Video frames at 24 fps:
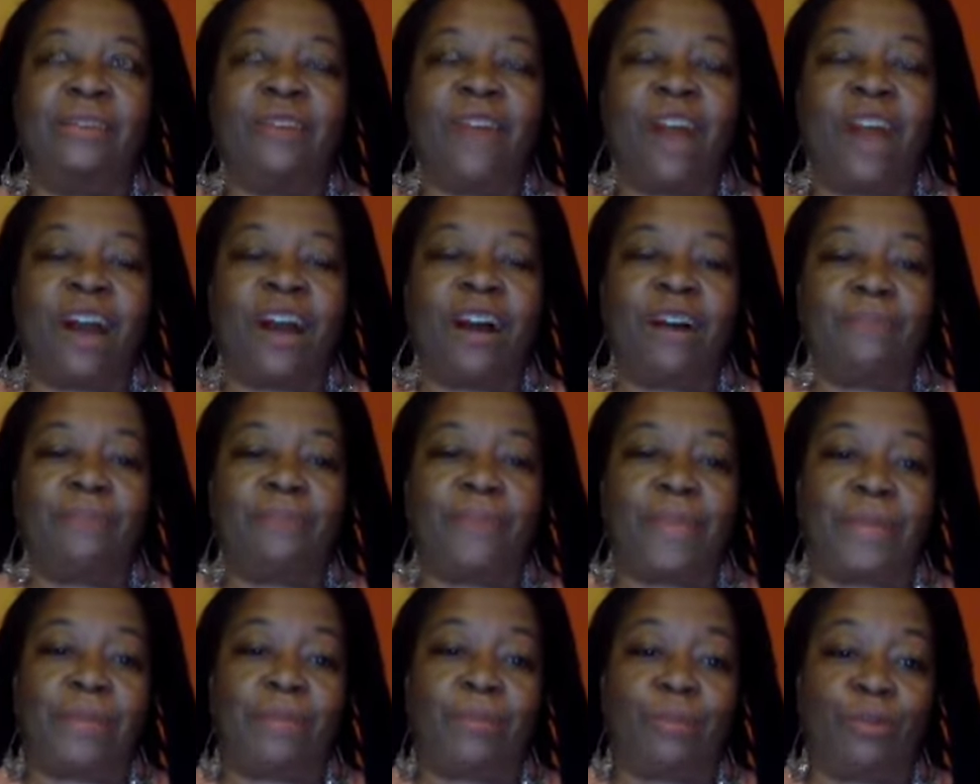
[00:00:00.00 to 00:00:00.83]
um,
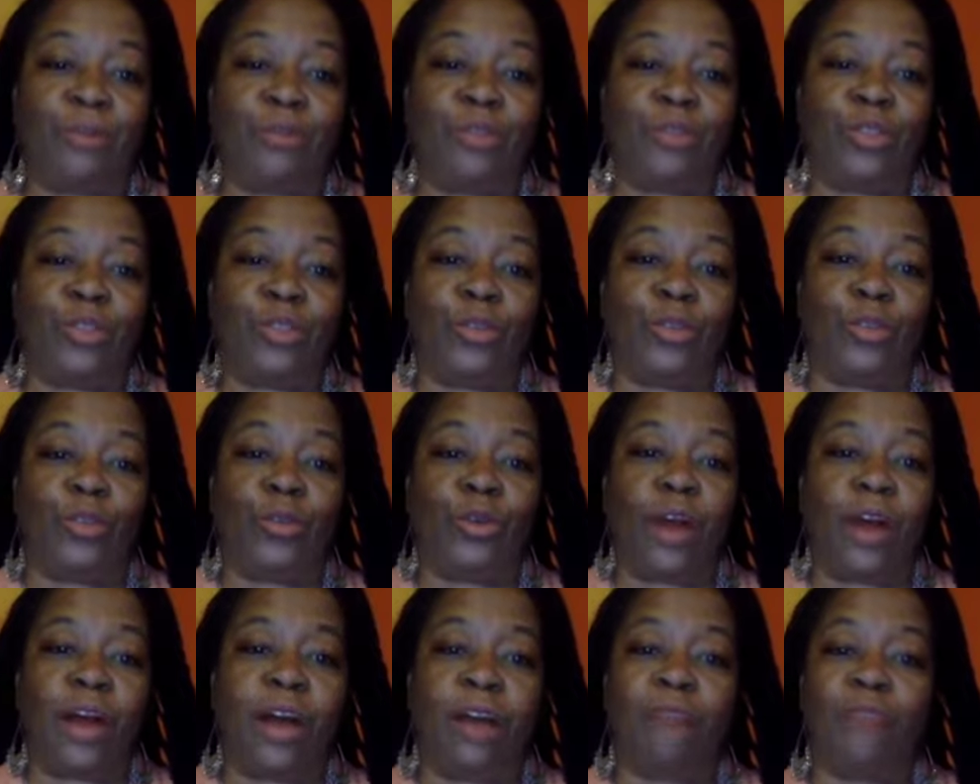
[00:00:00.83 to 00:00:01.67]
people do,
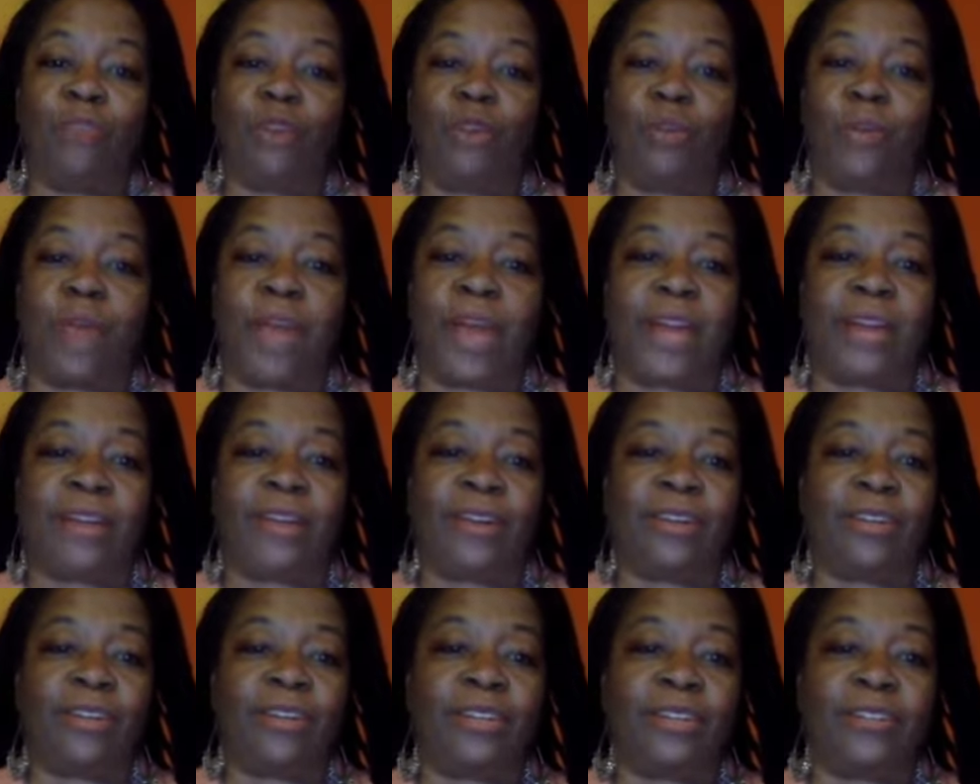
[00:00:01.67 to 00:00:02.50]
um, no
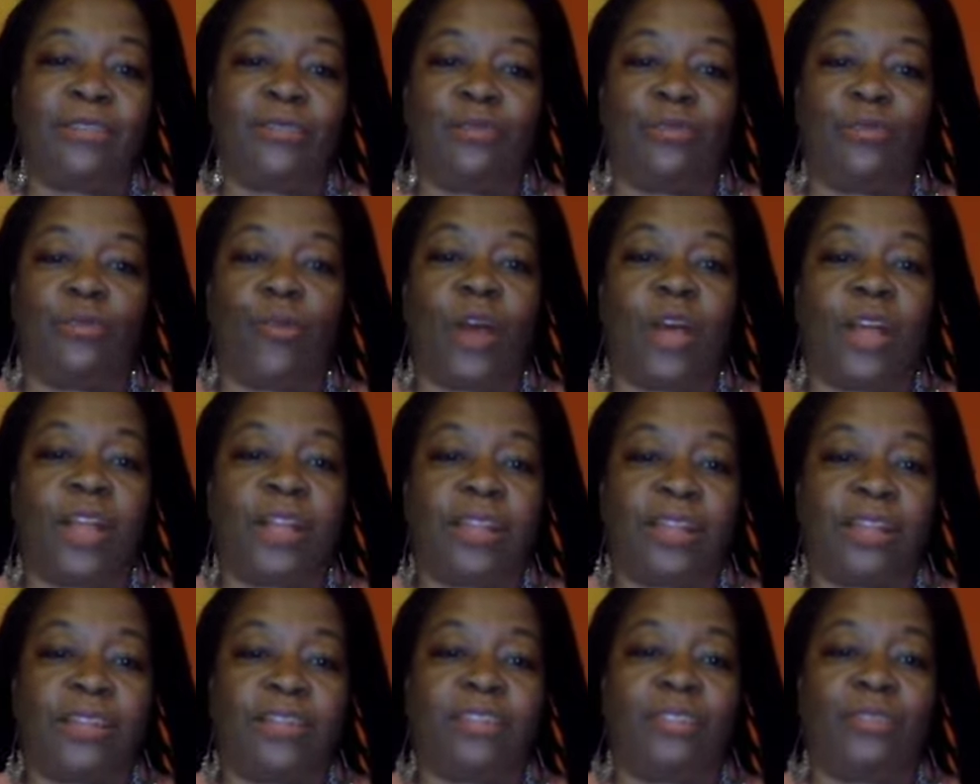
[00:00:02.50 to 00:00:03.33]
matter what
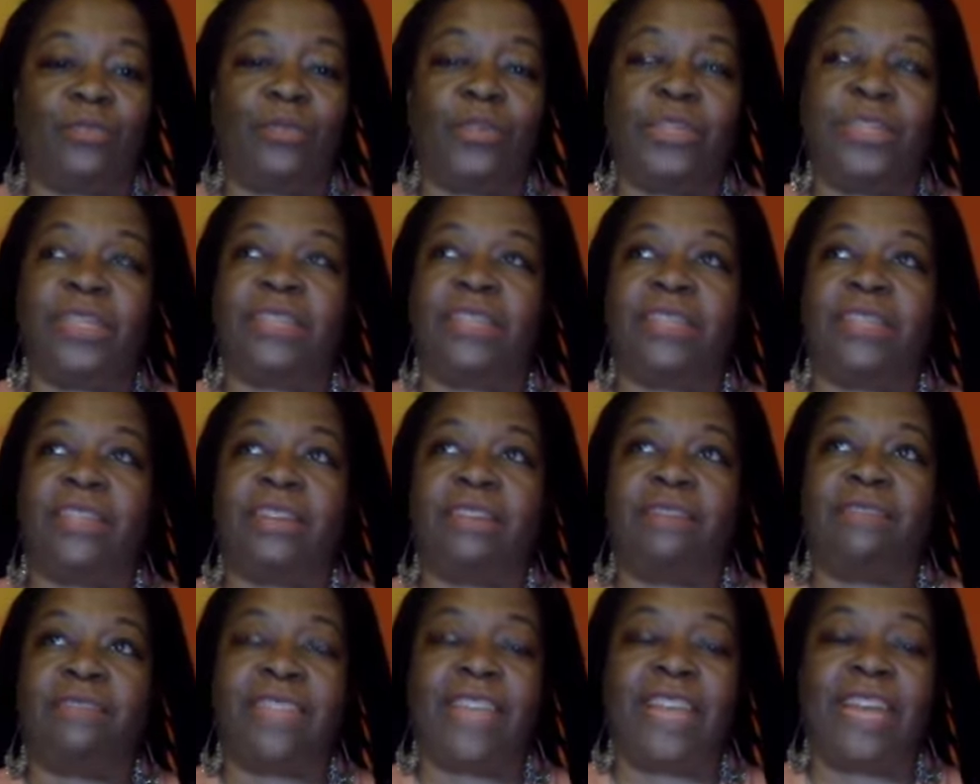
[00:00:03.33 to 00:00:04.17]
is the reason
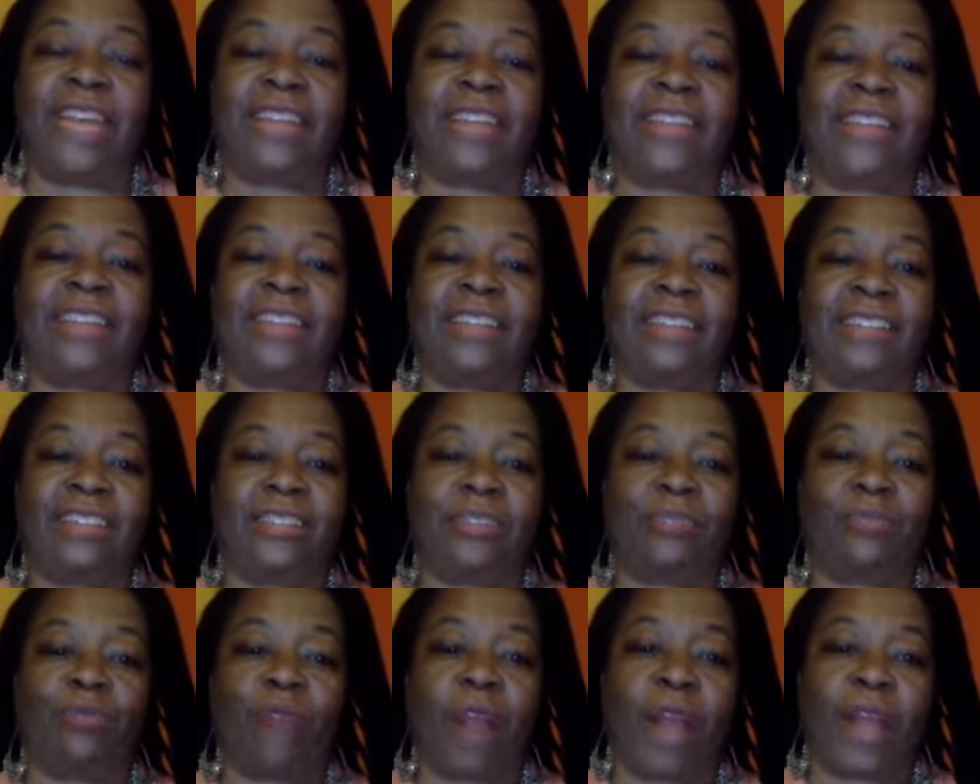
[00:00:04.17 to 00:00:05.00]
of death, is
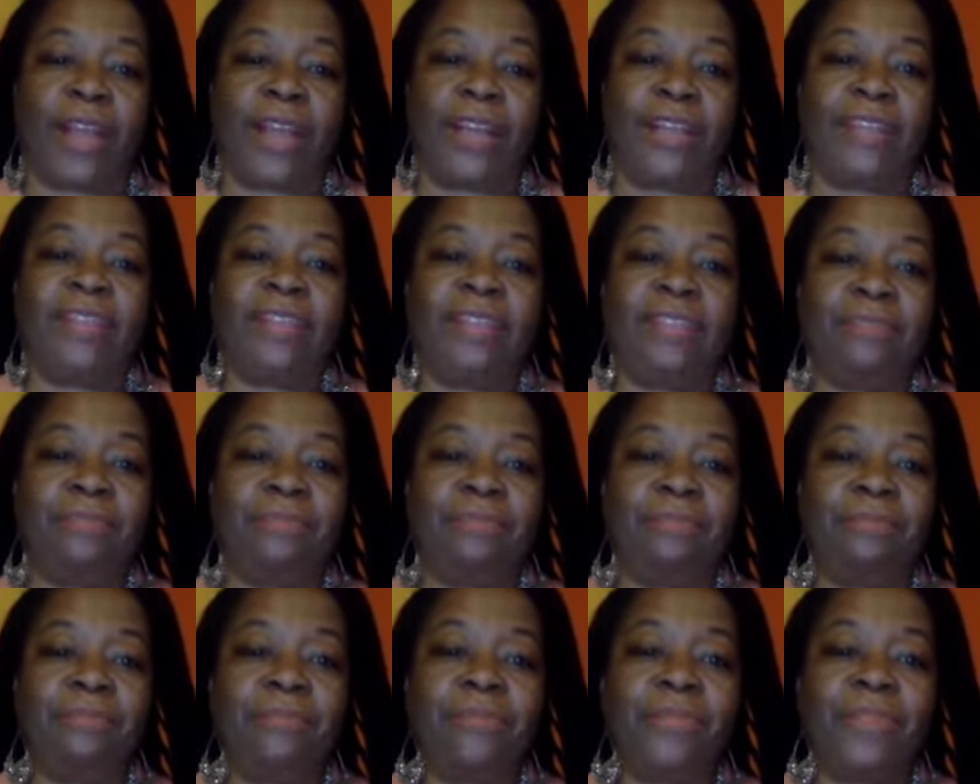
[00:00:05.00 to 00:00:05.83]
to write.
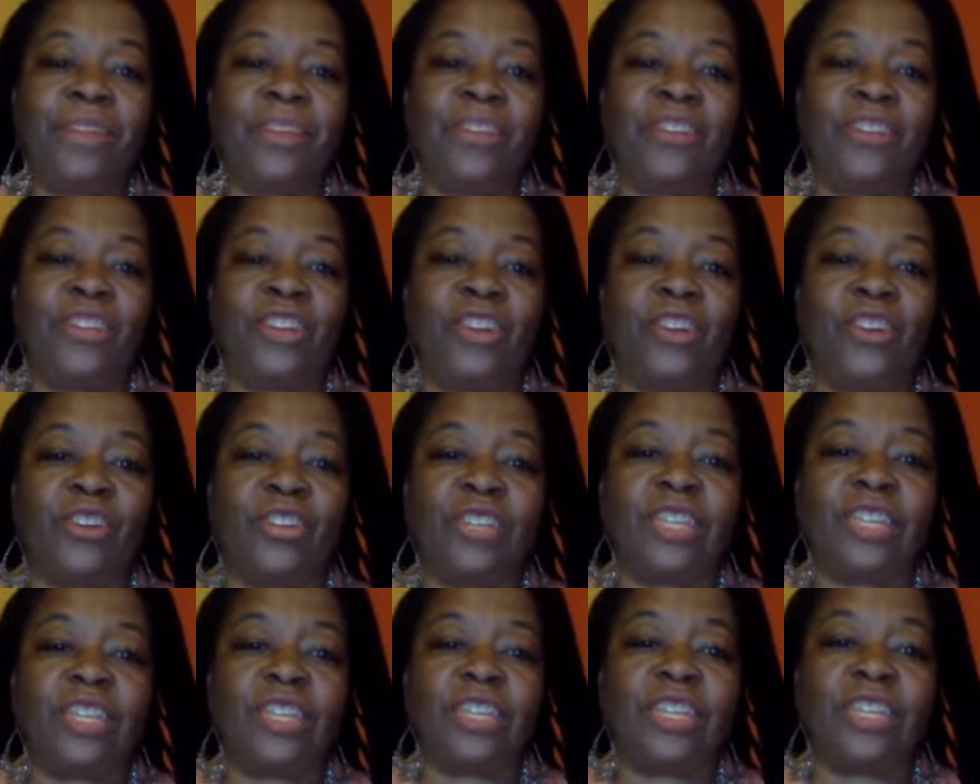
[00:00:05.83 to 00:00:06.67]

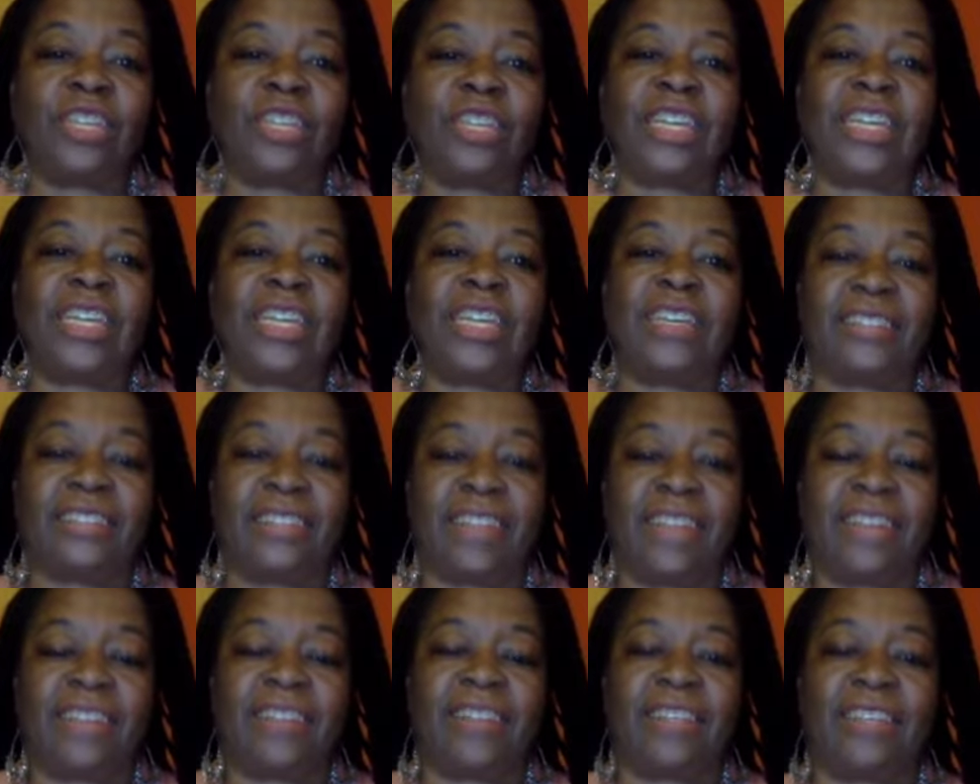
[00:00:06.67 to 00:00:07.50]
journaling is
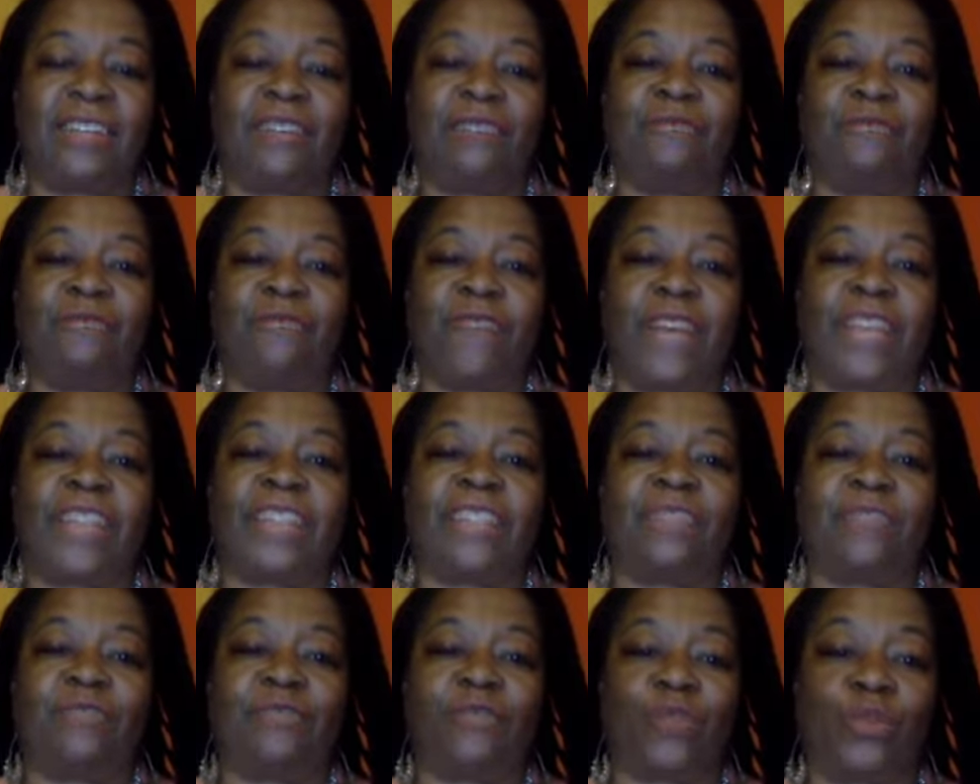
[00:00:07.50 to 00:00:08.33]
such an
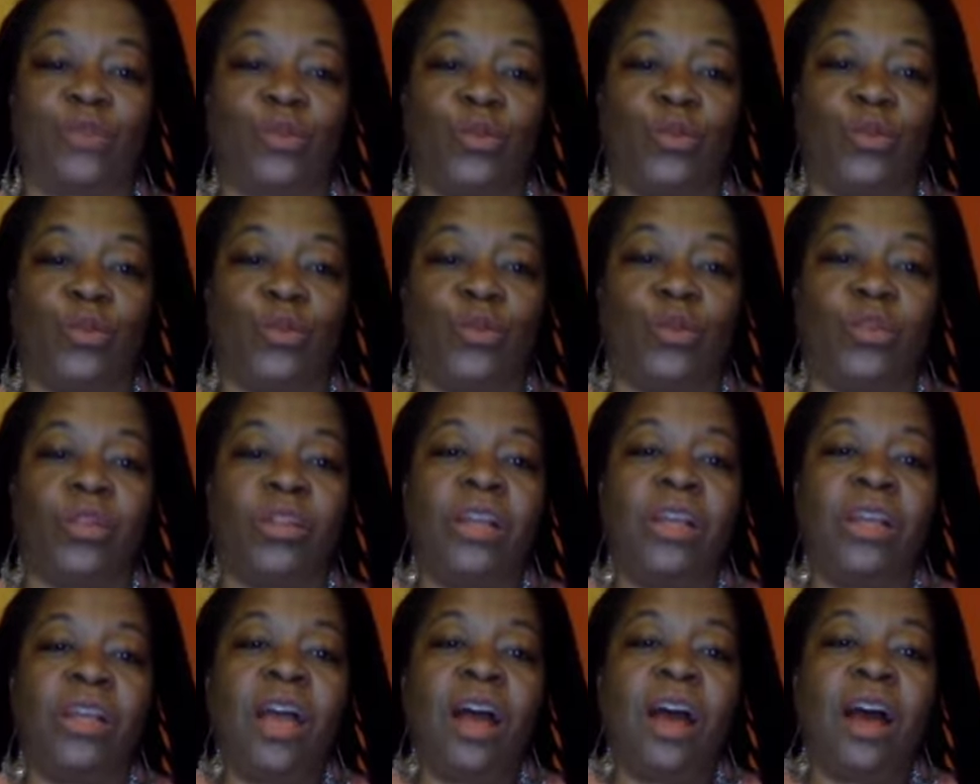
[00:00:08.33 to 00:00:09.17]
effective tool
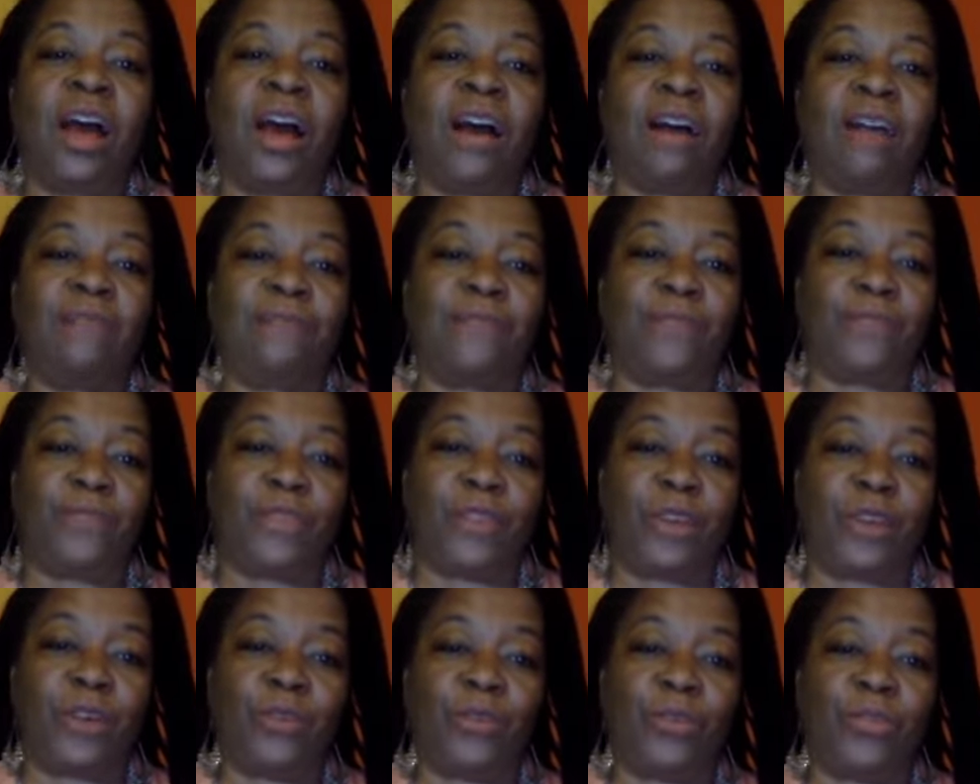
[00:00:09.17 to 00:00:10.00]
um, for
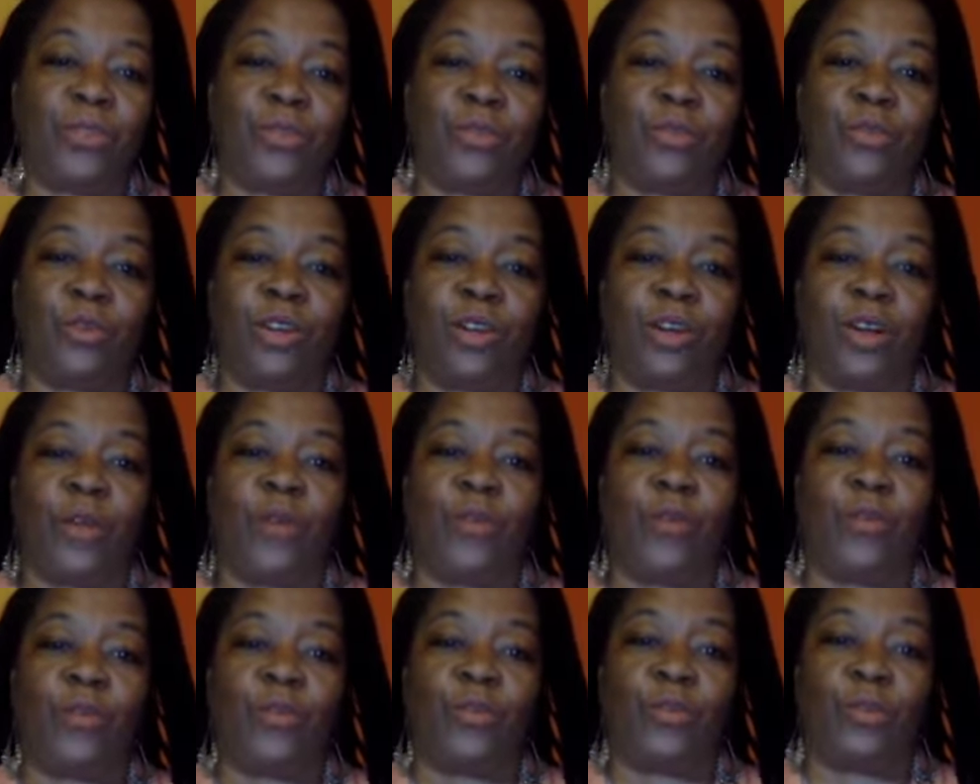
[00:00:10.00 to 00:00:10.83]
those who are
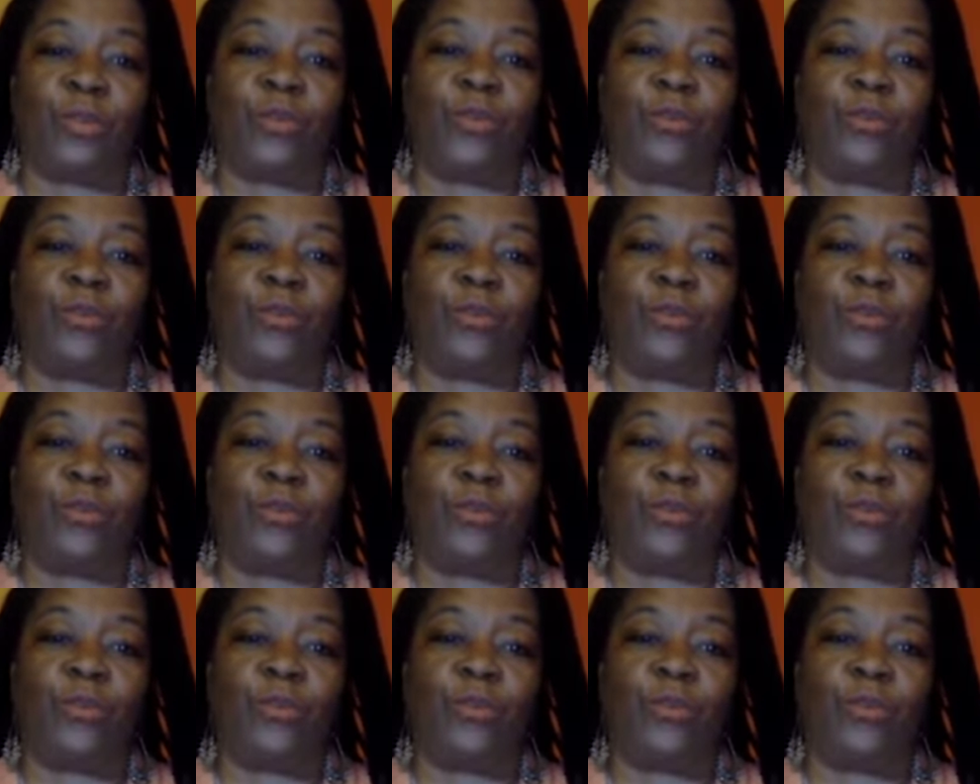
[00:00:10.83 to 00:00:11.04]
going through